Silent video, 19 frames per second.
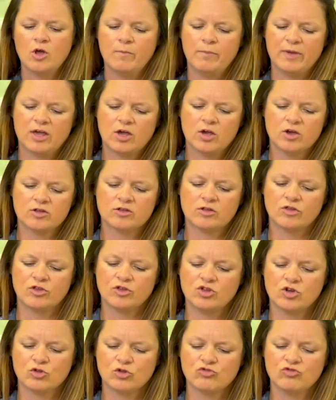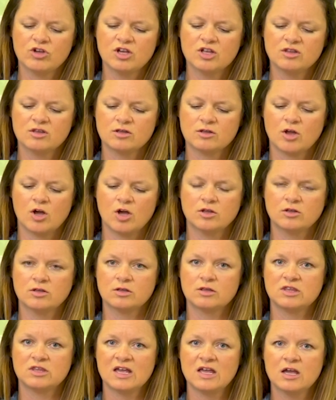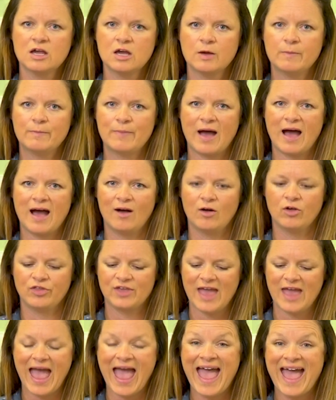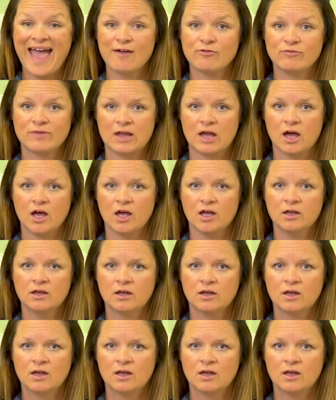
because the children can start to think about the area